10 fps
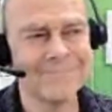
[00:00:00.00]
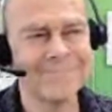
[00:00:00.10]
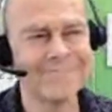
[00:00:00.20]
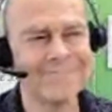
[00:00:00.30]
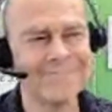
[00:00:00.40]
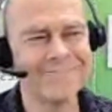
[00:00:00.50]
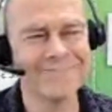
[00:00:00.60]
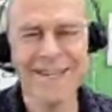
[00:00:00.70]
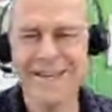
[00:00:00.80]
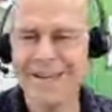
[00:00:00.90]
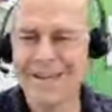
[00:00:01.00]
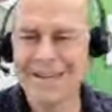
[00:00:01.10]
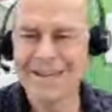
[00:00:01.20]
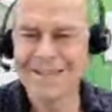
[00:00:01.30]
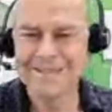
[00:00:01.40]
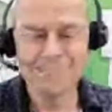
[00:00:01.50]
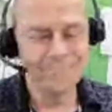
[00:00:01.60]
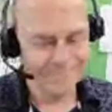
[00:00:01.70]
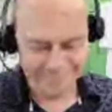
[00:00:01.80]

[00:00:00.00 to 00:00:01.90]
Nothing is said.